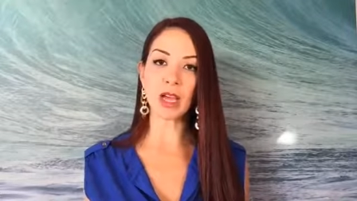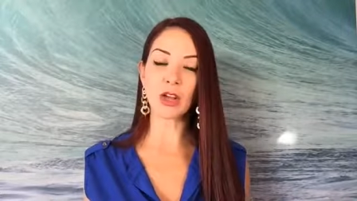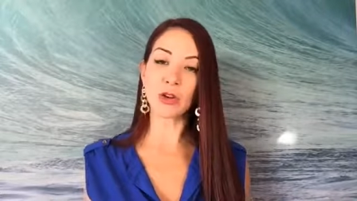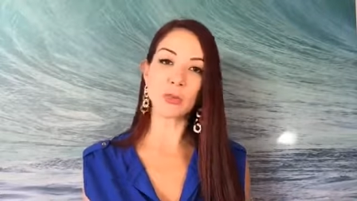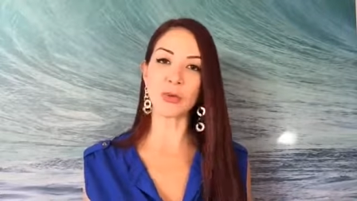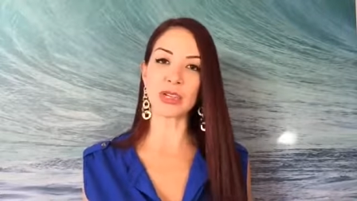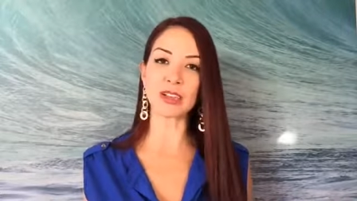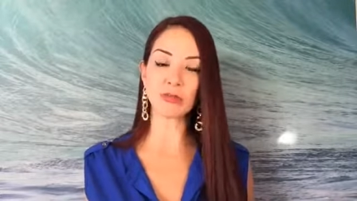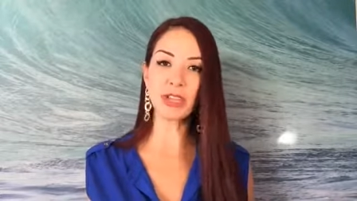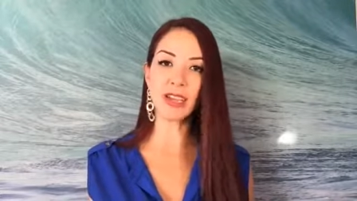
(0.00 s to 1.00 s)
corporate
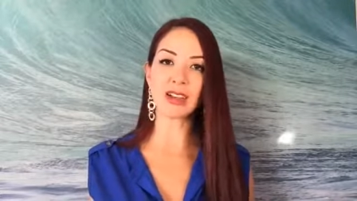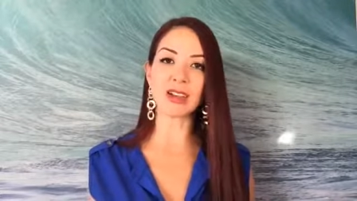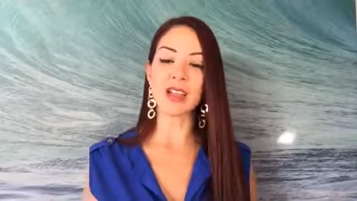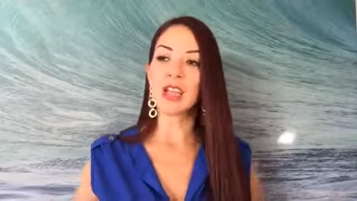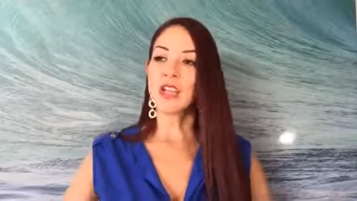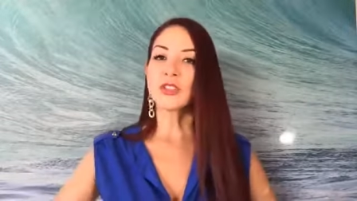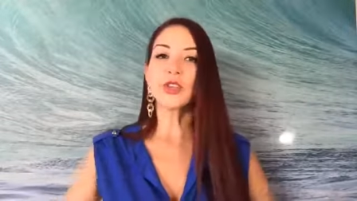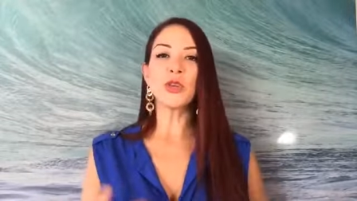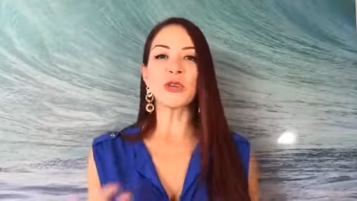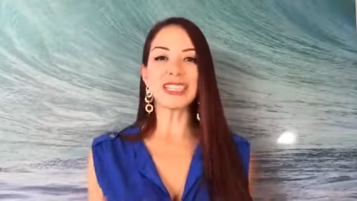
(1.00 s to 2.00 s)
career, so
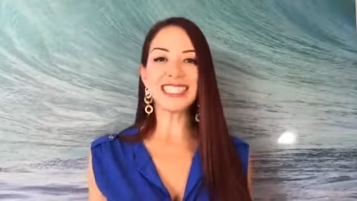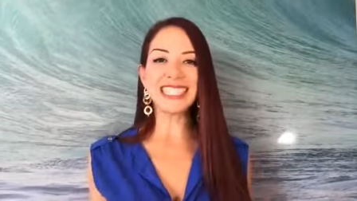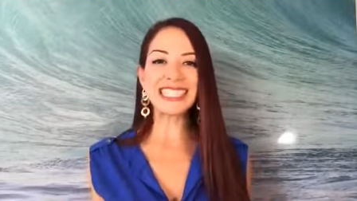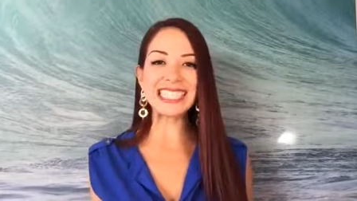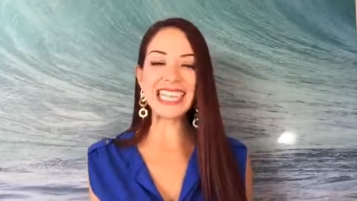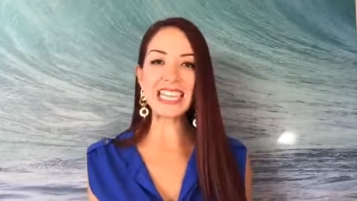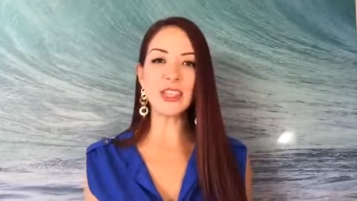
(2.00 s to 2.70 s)
you are seen,